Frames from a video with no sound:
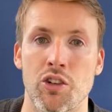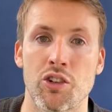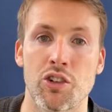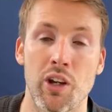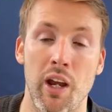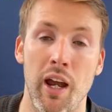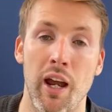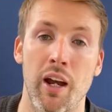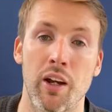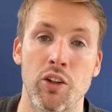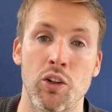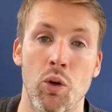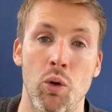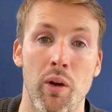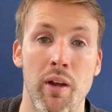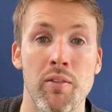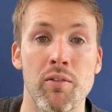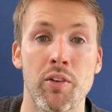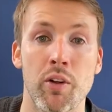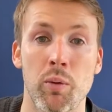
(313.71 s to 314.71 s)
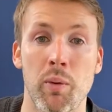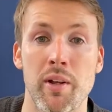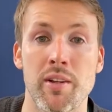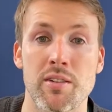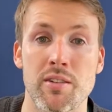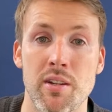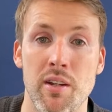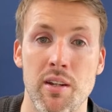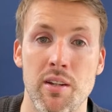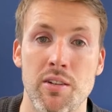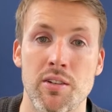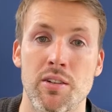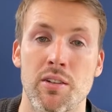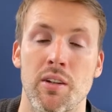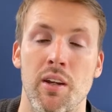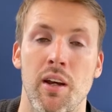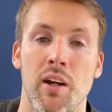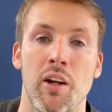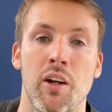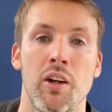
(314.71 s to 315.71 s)
Share your
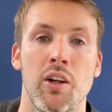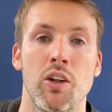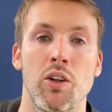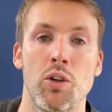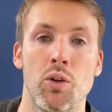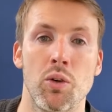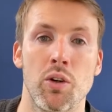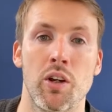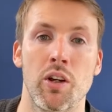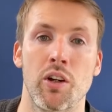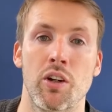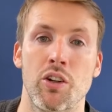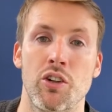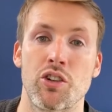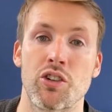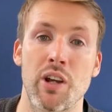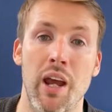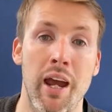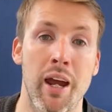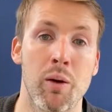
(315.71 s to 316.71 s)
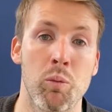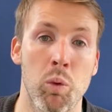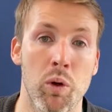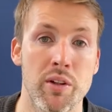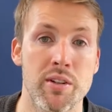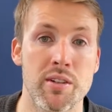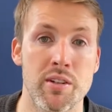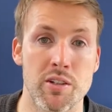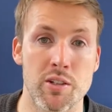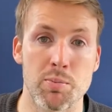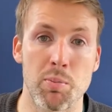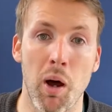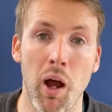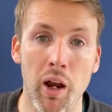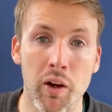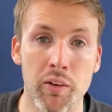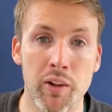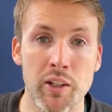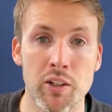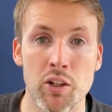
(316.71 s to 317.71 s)
influences, you could share what's
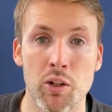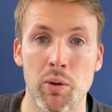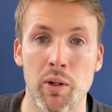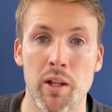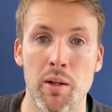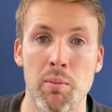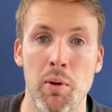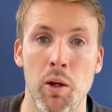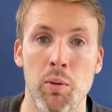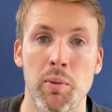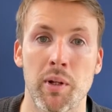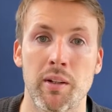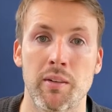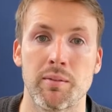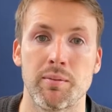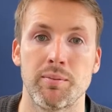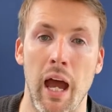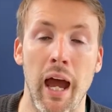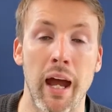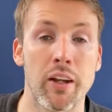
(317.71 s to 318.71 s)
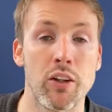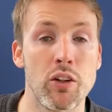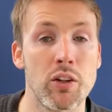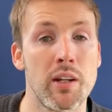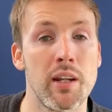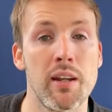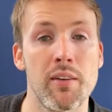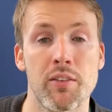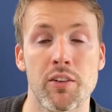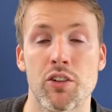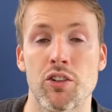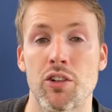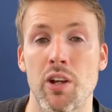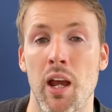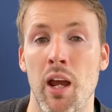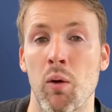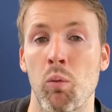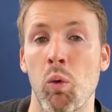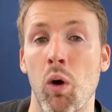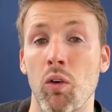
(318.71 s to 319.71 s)
inspiring you at the moment, and you could even
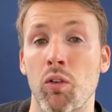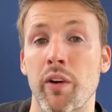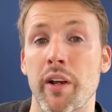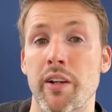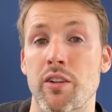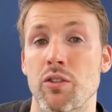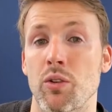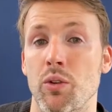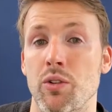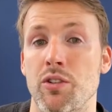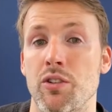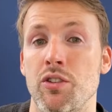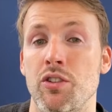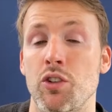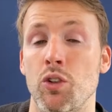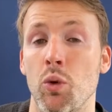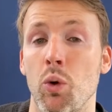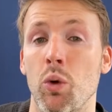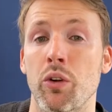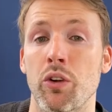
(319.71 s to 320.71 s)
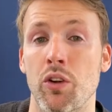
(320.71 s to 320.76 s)
share what resources you're